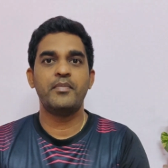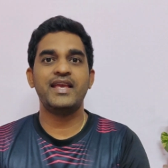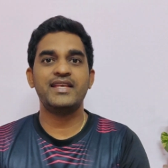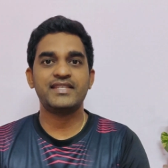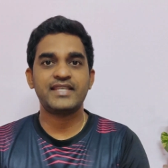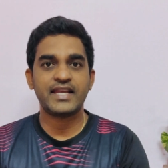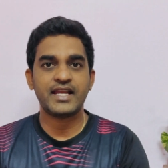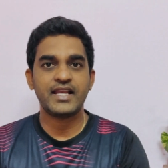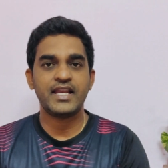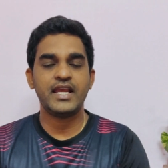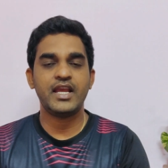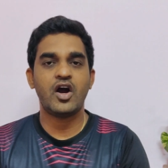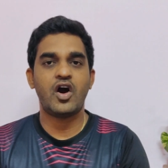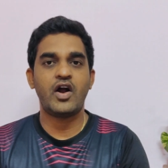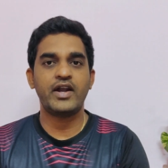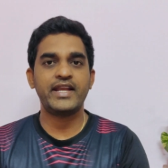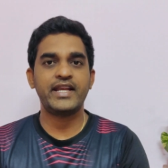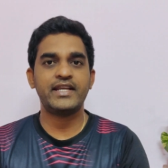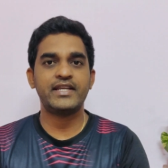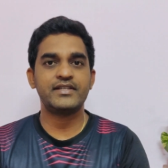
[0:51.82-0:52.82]
Basically,
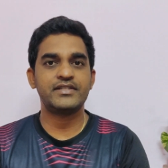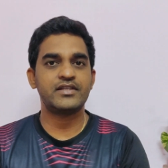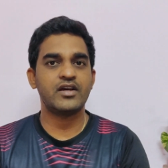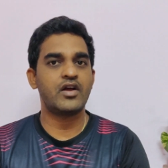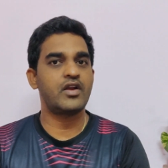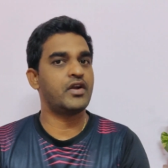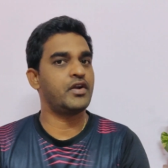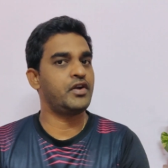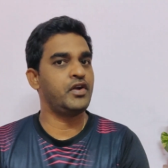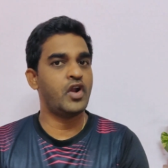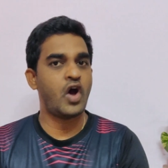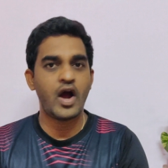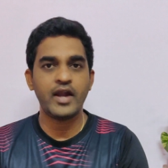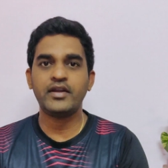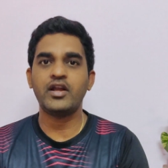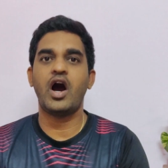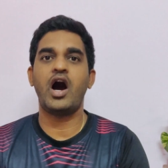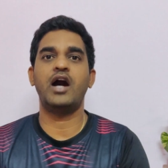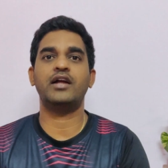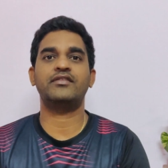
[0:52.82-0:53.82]
auditors are
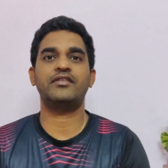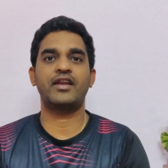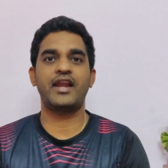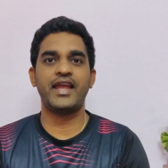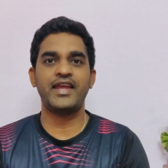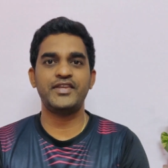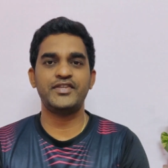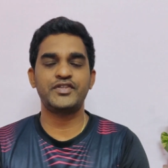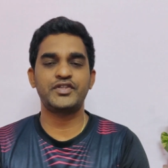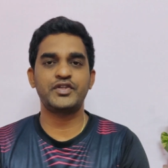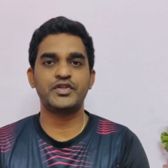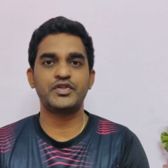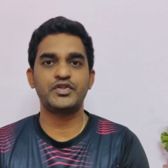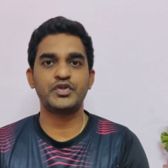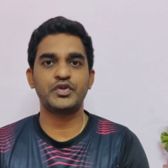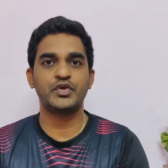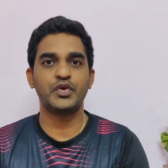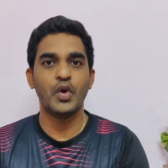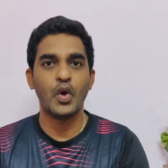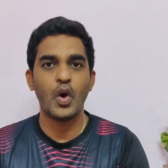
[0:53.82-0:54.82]
not
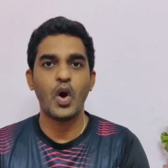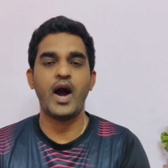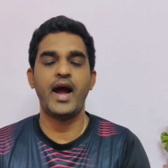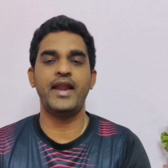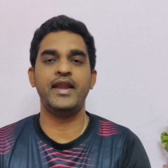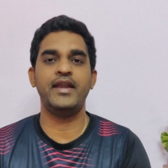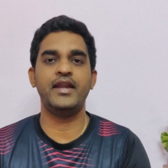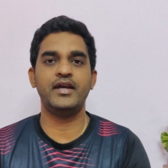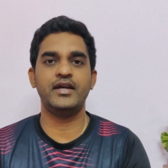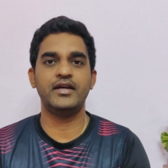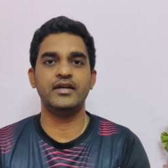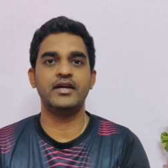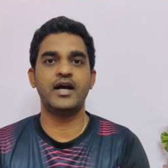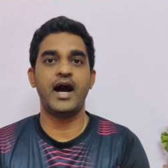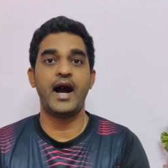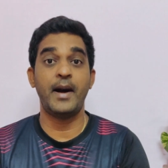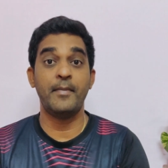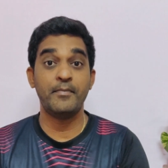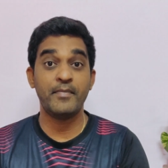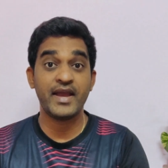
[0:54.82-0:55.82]
authorized to go and
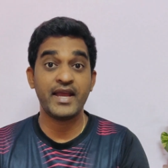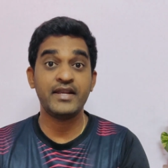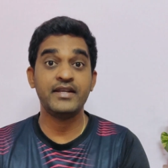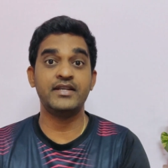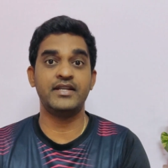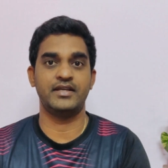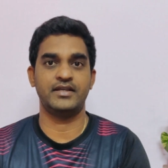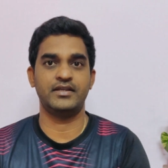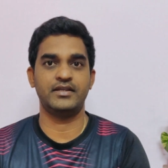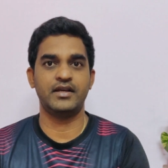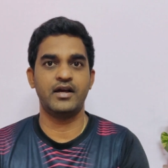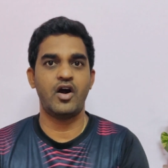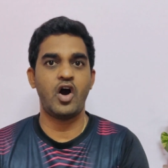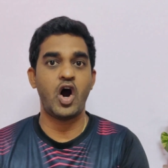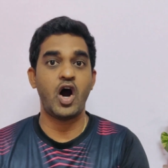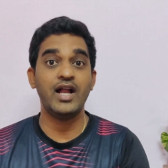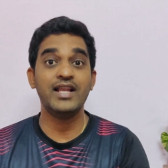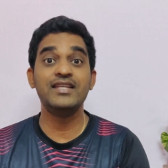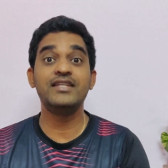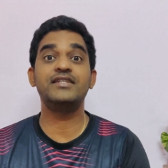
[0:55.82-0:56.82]
amend,
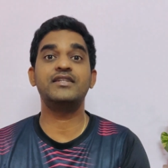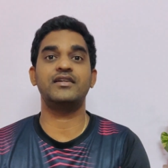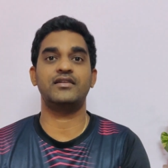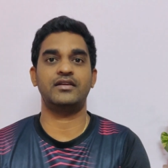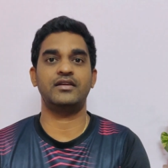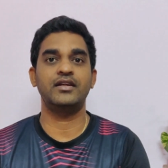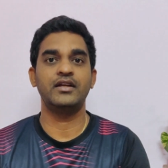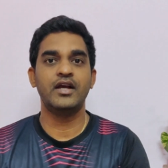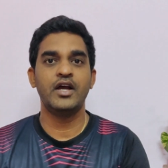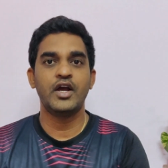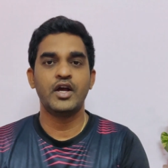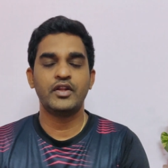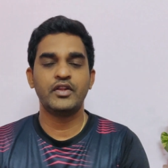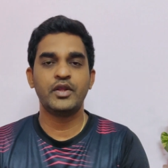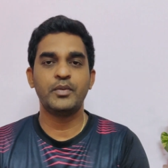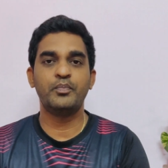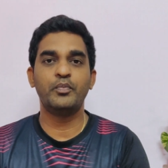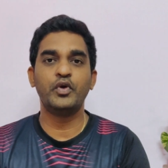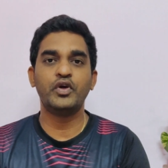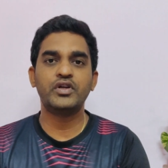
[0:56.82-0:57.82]
alter
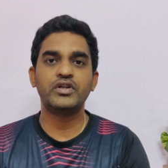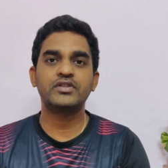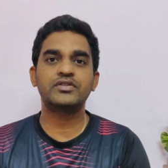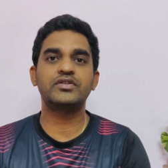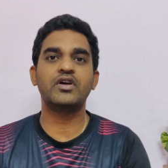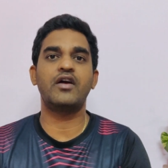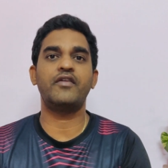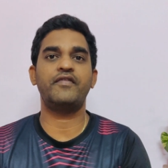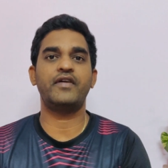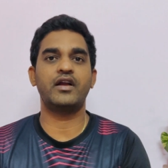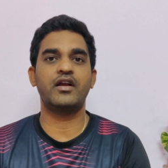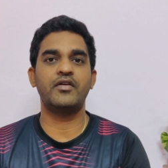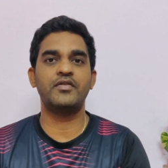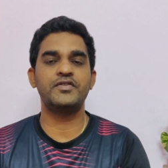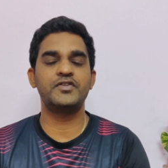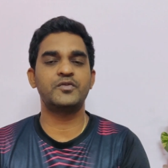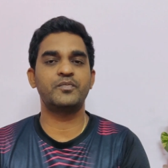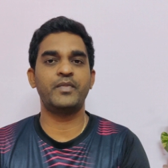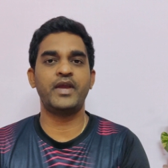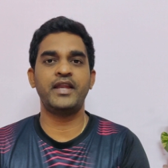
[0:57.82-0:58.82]
the books of
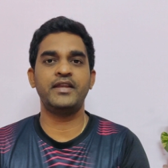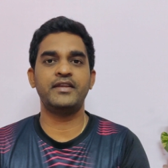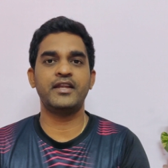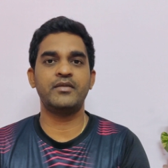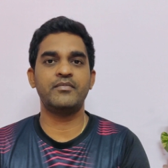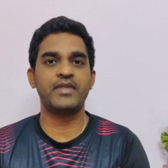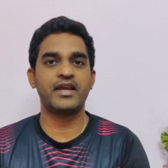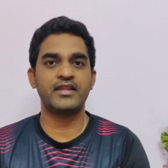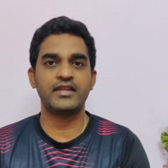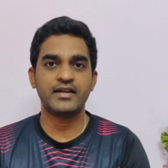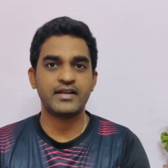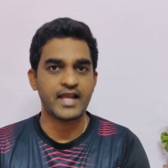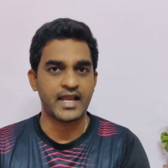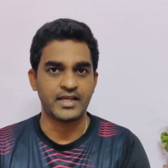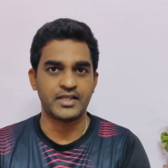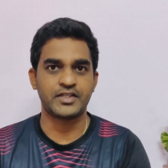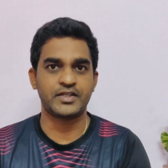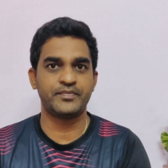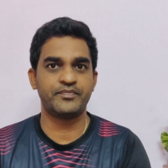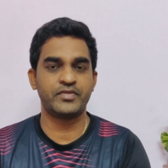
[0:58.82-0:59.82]
accounts maintained by the
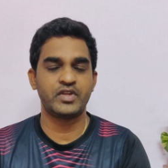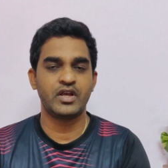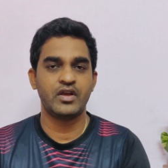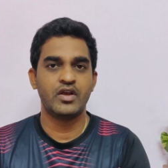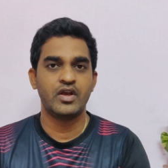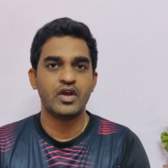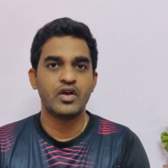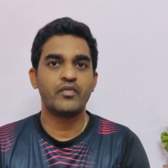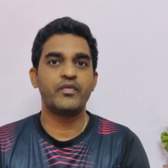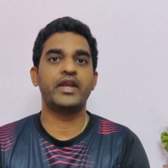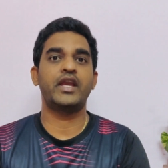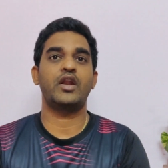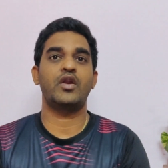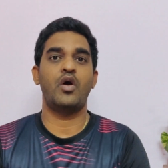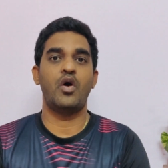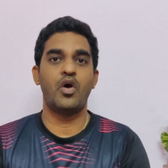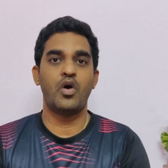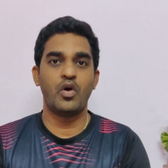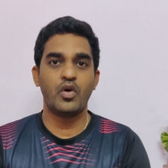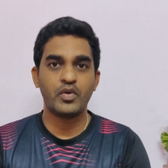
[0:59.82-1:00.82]
client. We
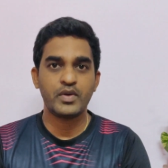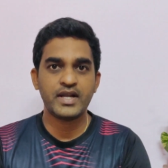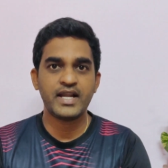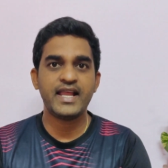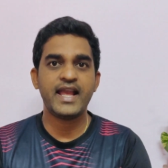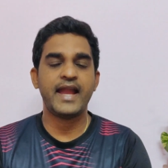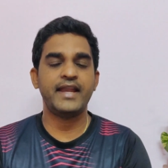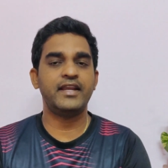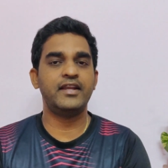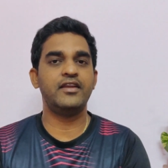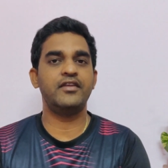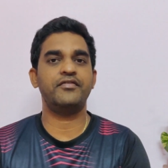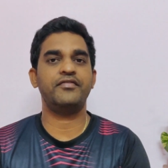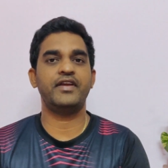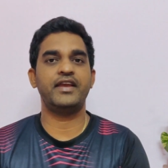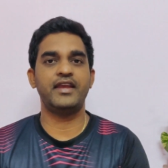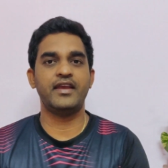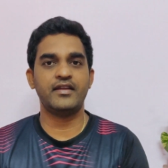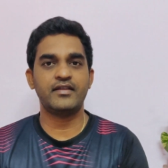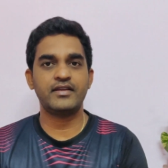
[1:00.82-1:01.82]
can only
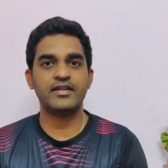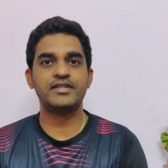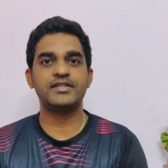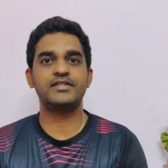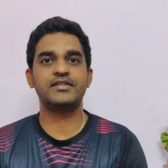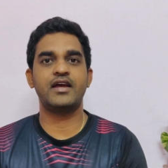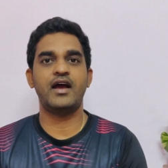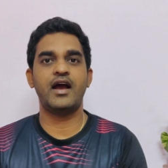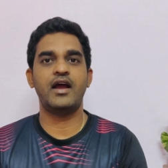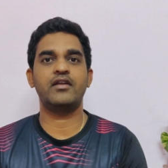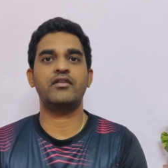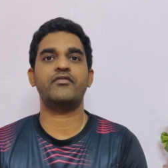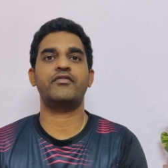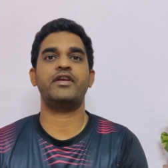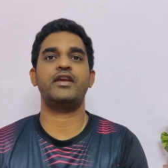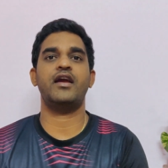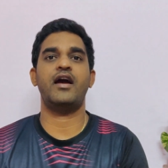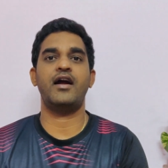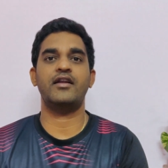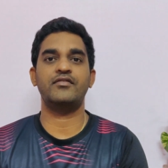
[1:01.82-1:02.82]
identify errors
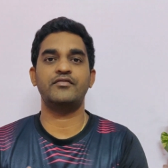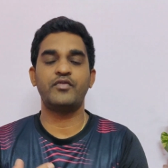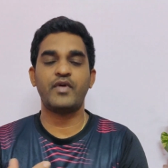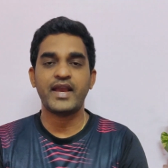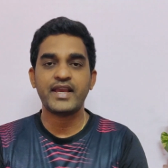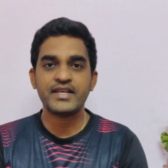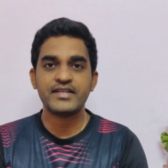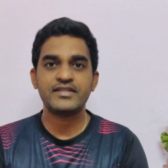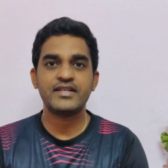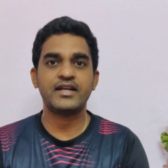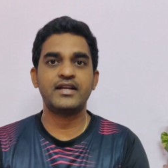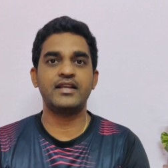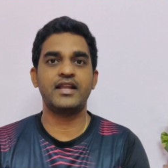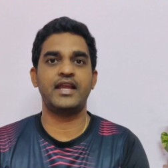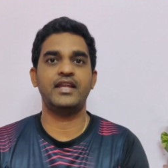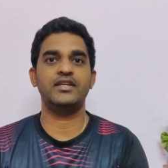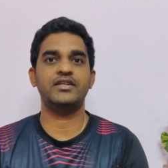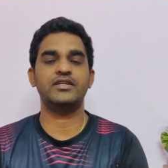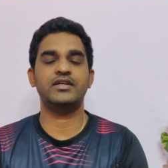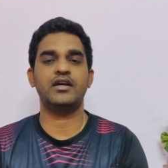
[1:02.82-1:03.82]
and we advise the
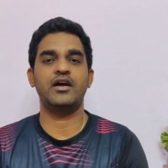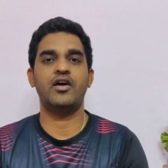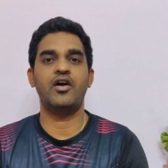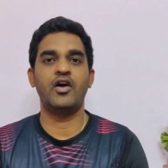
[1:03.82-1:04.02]
client